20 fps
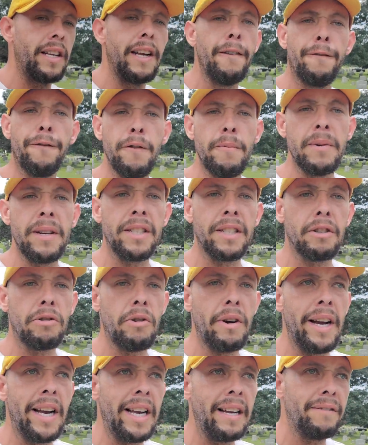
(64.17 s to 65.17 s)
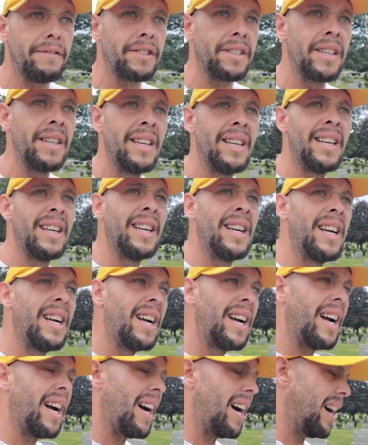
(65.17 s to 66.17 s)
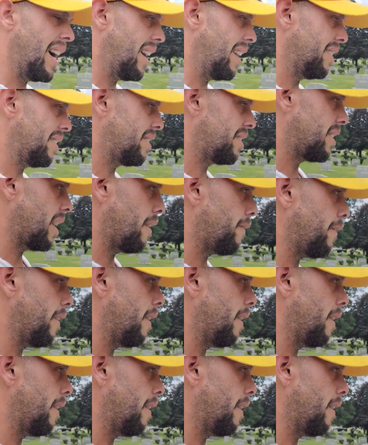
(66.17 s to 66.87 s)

infamous graves, uh, stuff